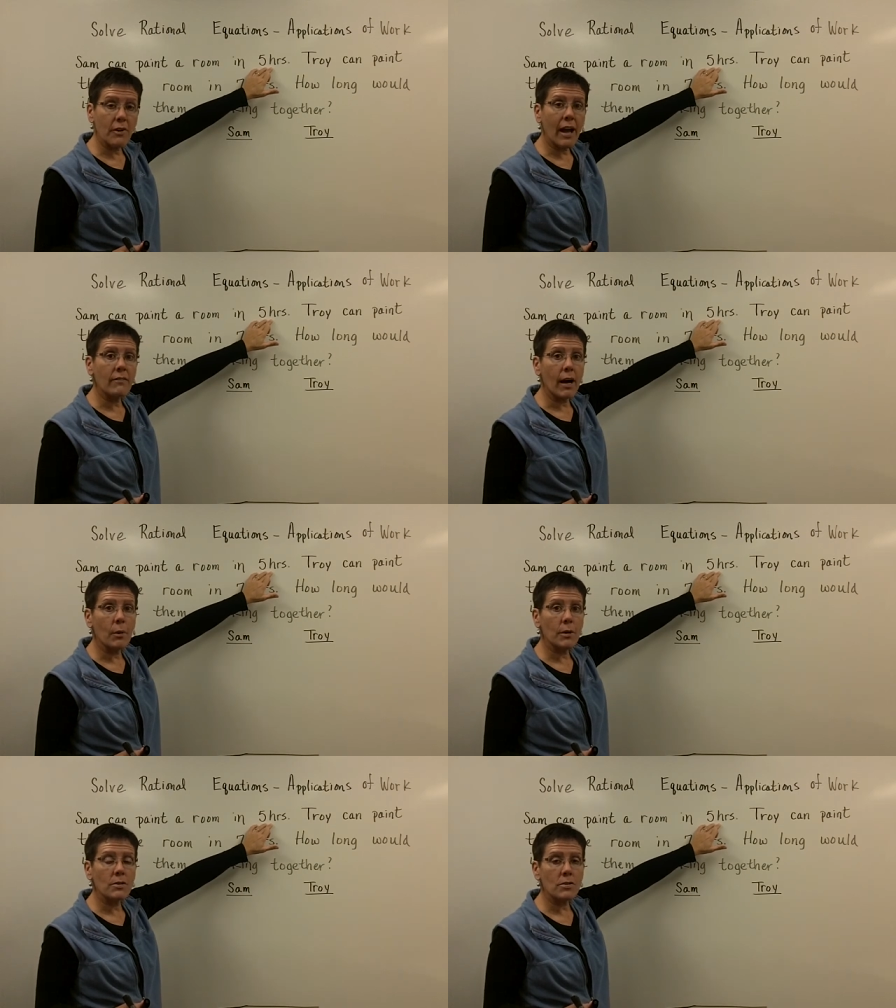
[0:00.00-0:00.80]
in five
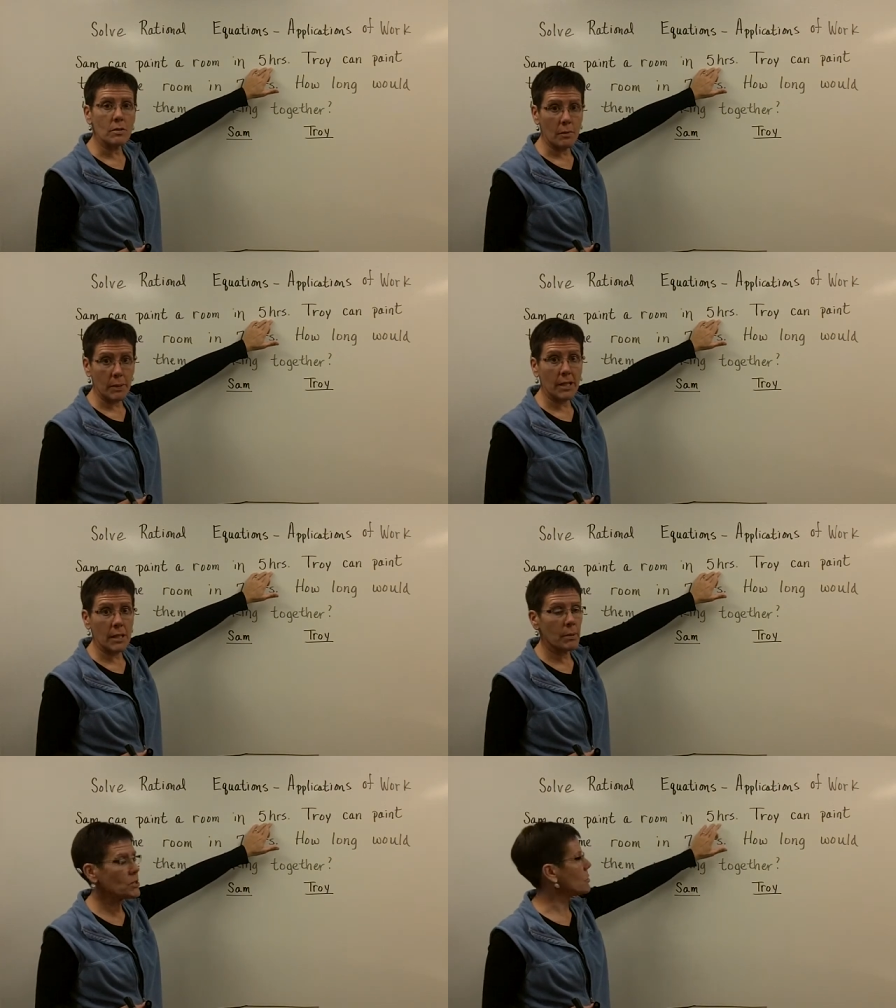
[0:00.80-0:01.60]
hours,
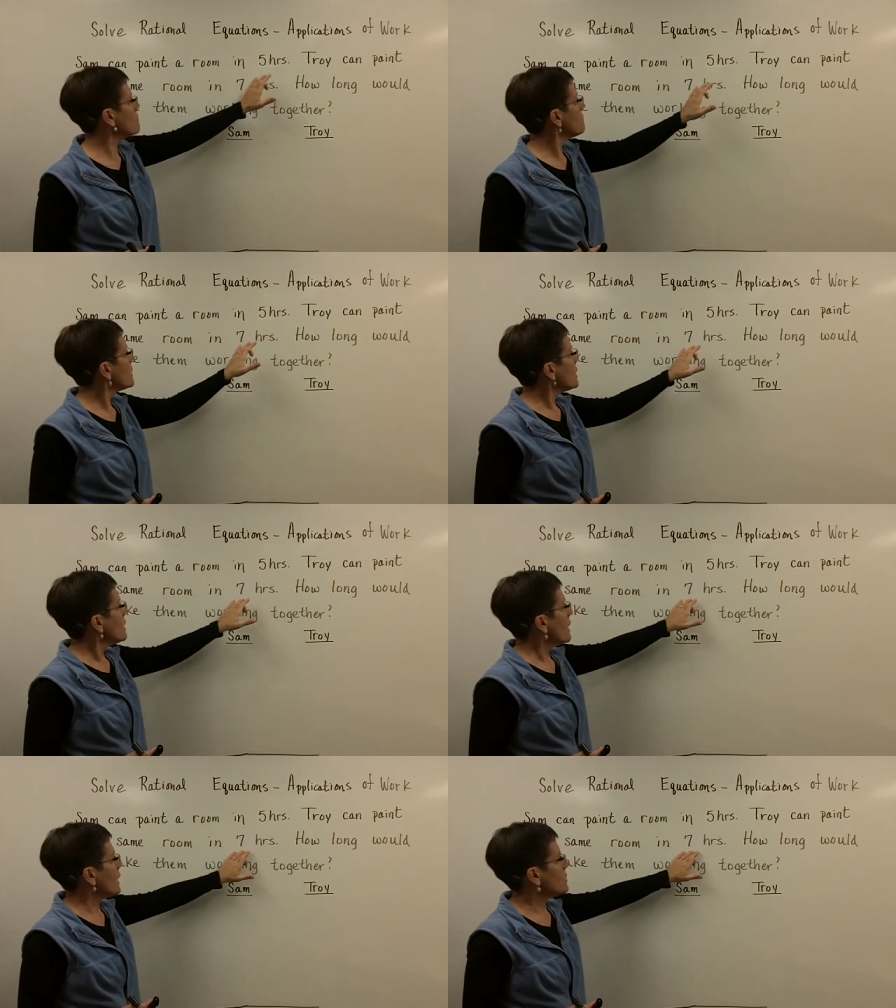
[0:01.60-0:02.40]
painting a bedroom,
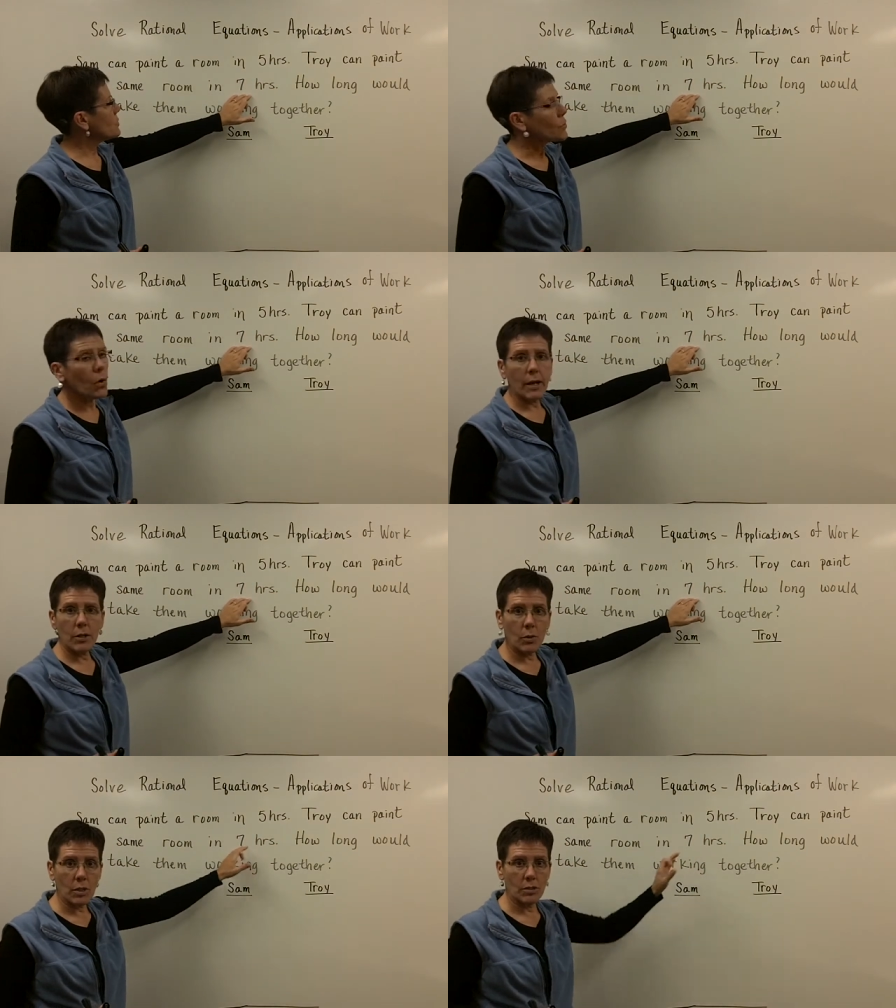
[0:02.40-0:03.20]
and
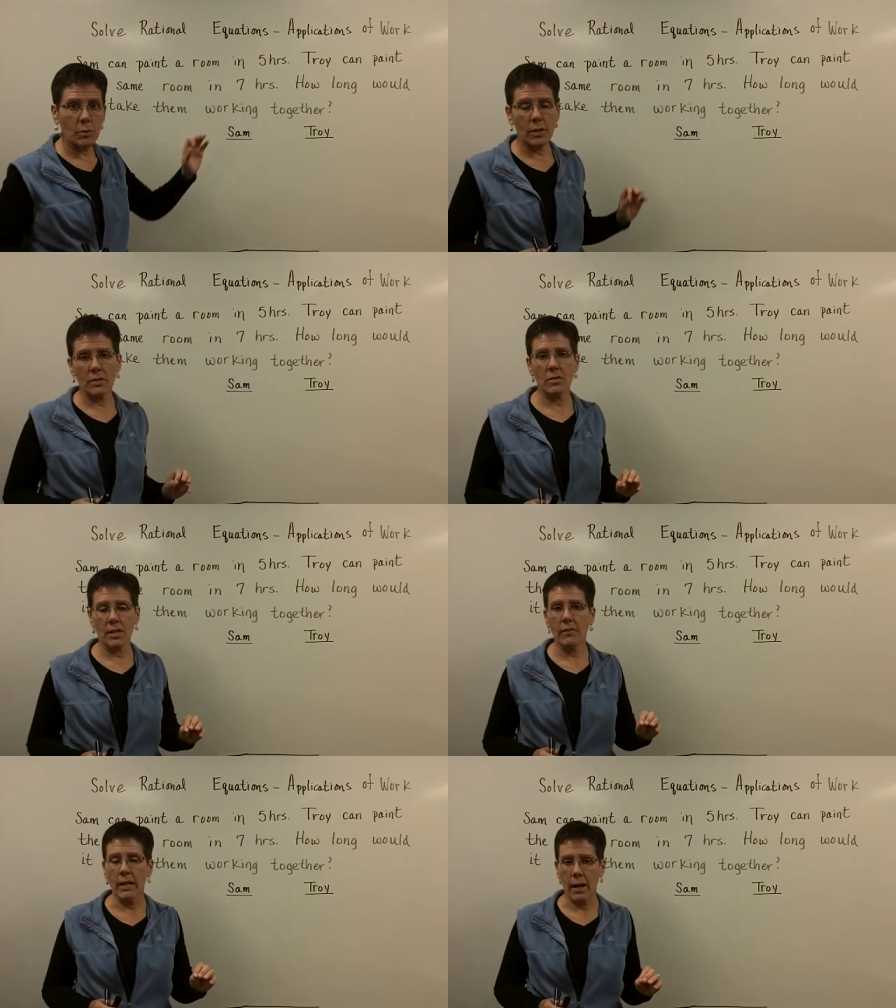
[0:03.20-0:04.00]
Troy, who can do it in
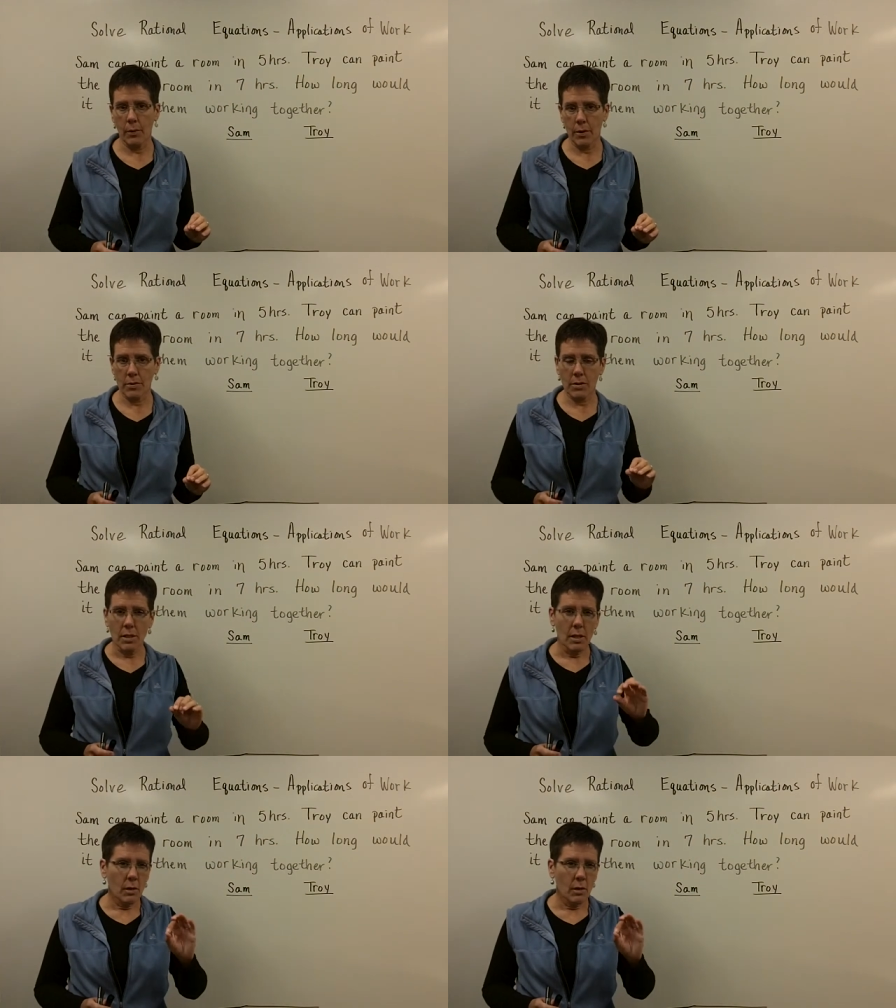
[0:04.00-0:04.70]
seven hours.